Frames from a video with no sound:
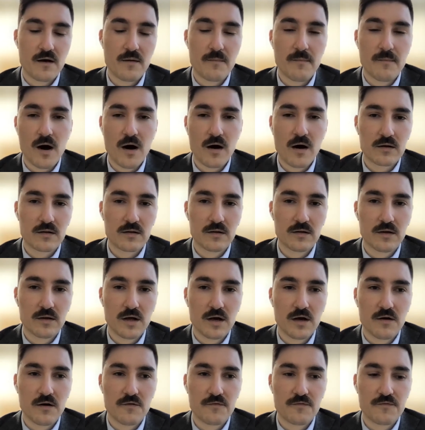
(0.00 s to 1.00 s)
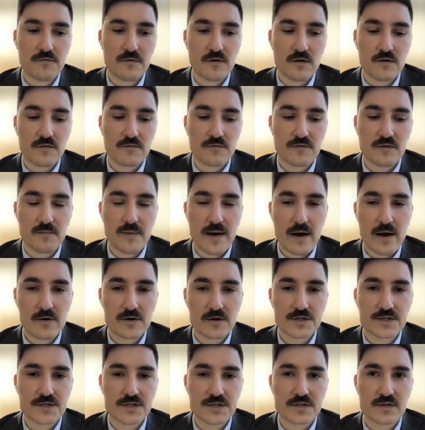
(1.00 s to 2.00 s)
model of the
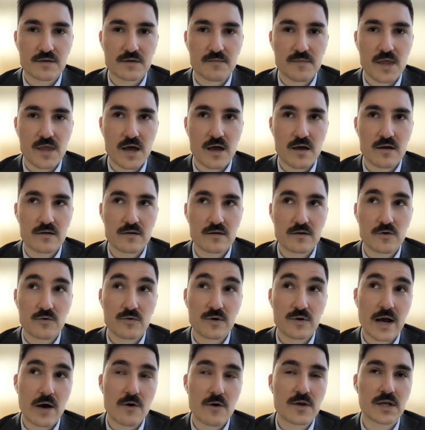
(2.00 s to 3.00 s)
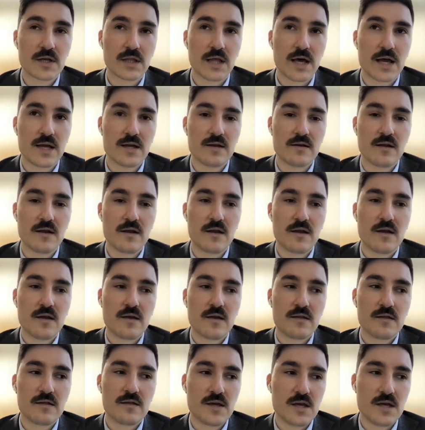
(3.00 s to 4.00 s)
power system that could calculate
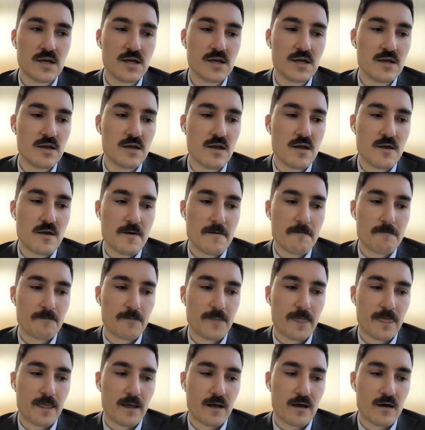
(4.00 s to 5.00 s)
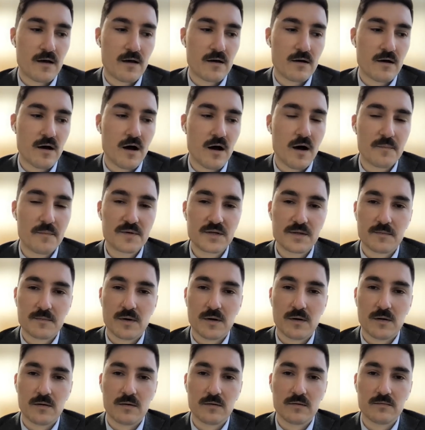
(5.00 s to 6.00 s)
the
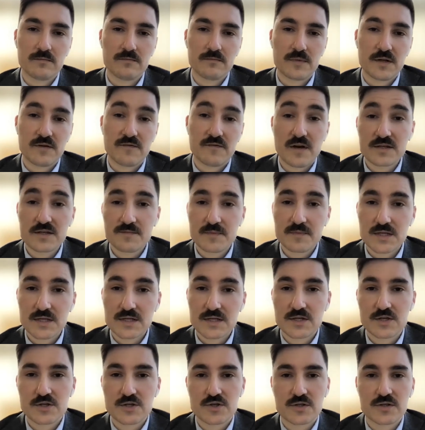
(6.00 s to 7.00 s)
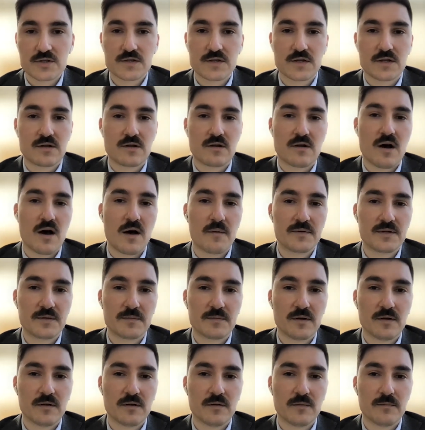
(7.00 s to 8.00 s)
optimal investment decisions and
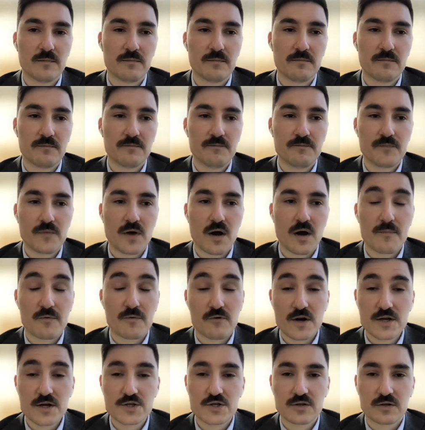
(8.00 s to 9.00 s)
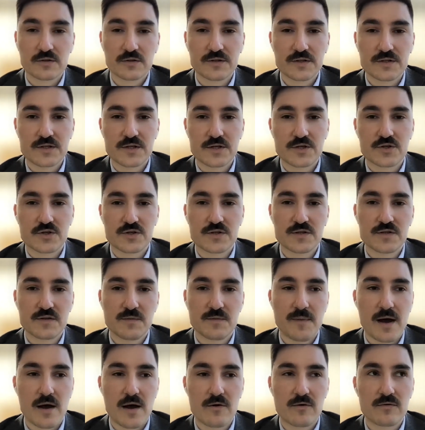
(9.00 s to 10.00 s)
optimal operational decisions
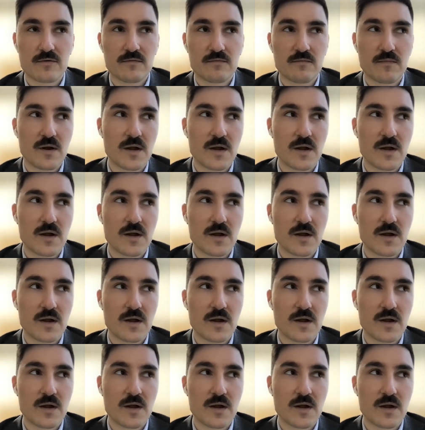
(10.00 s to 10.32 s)
about